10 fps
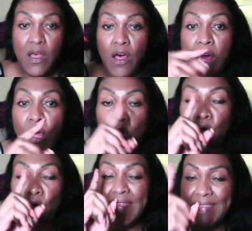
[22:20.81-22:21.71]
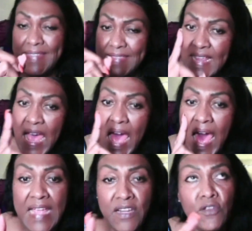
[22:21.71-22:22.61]
Oh, another thing I
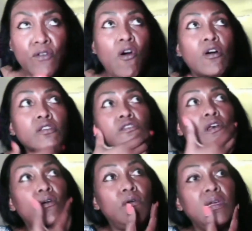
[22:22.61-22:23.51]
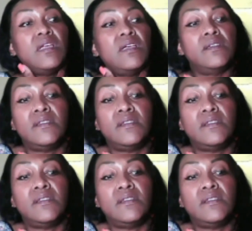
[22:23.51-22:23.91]
do also is